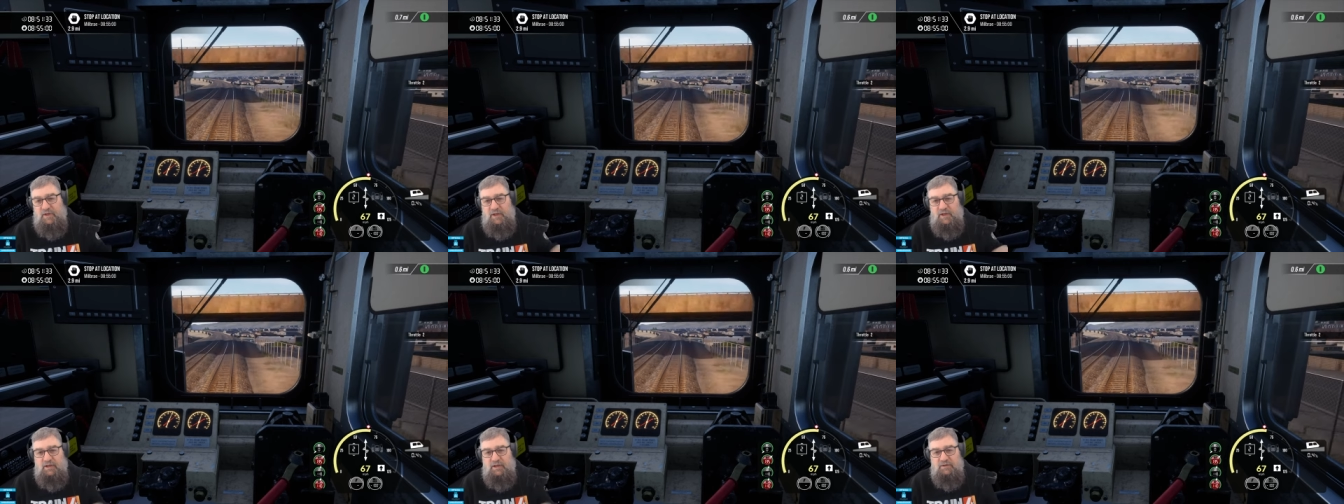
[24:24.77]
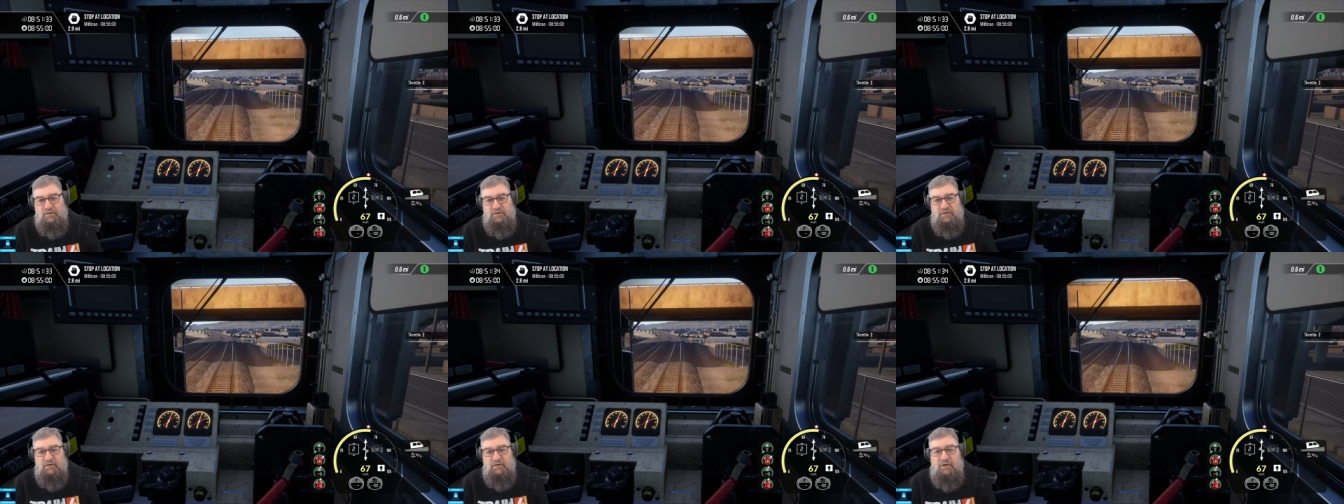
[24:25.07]

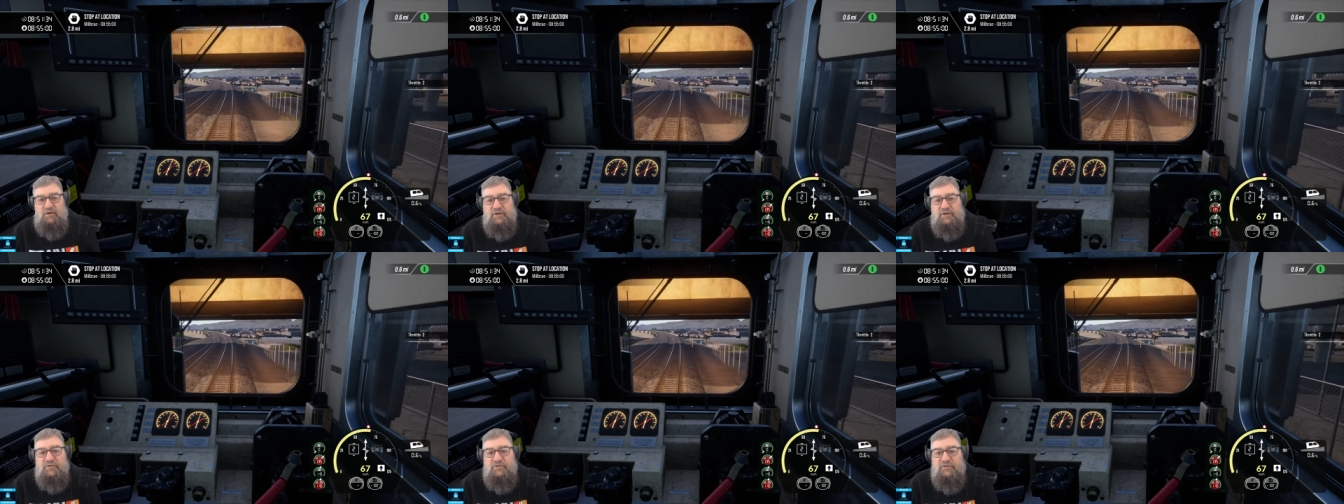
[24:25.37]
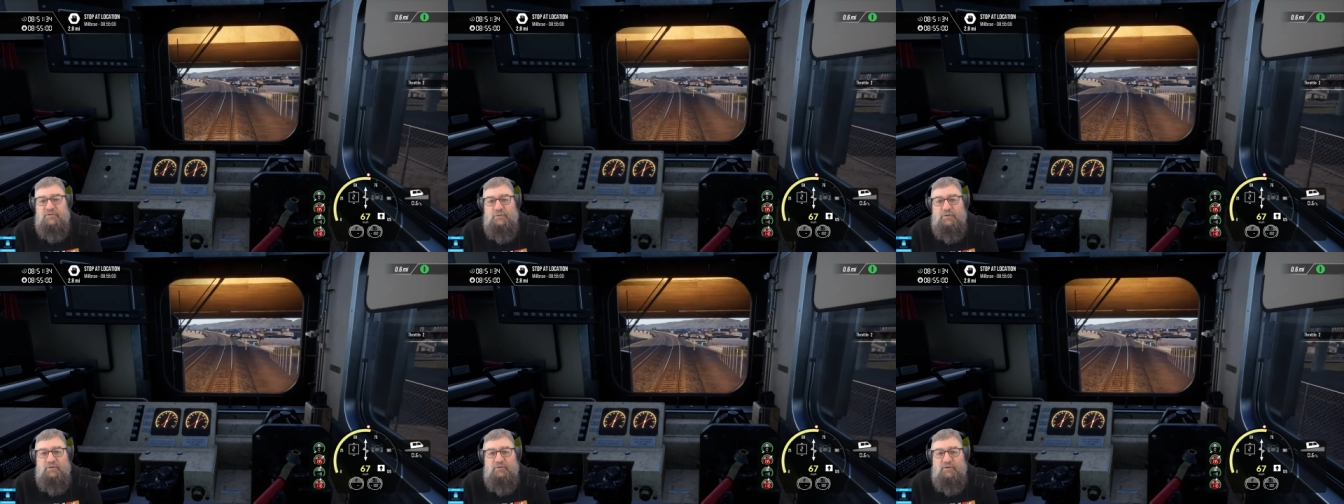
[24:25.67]
And I
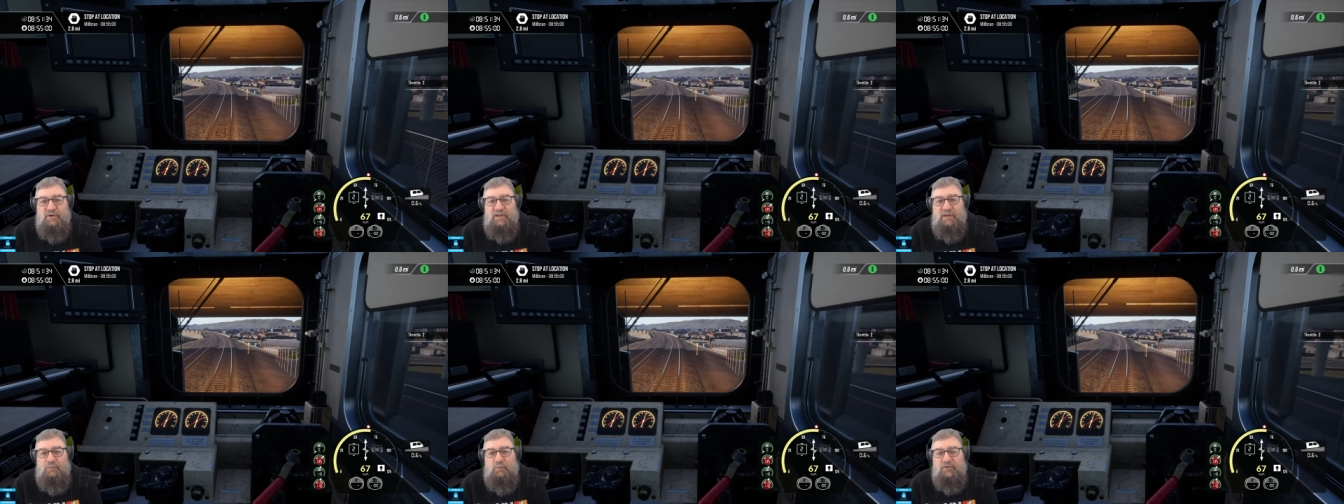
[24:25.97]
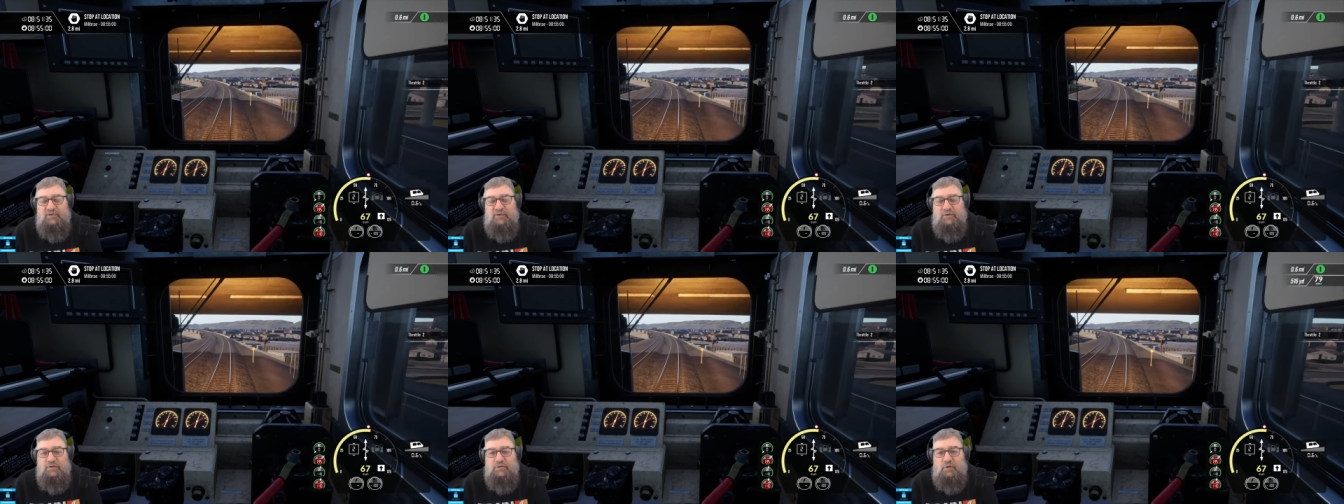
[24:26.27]
do agree, there
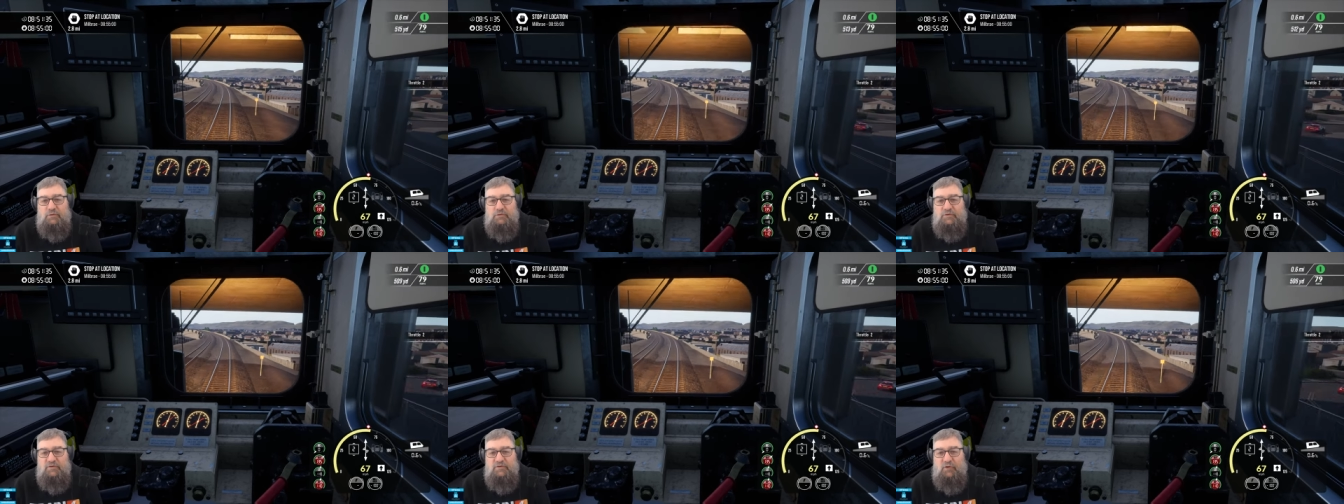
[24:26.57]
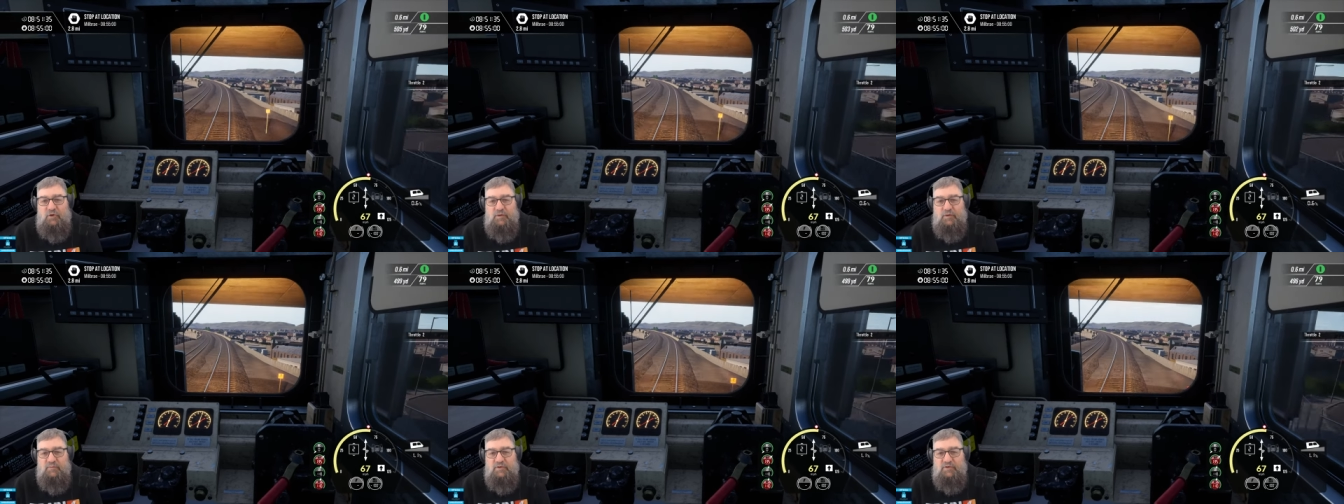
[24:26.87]
was a long
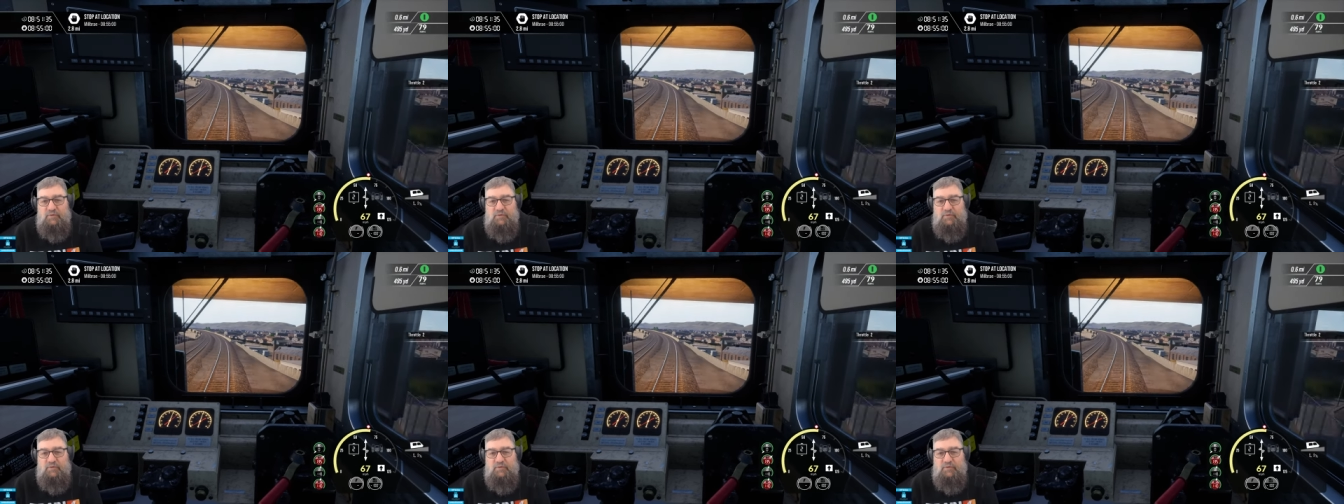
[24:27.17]
time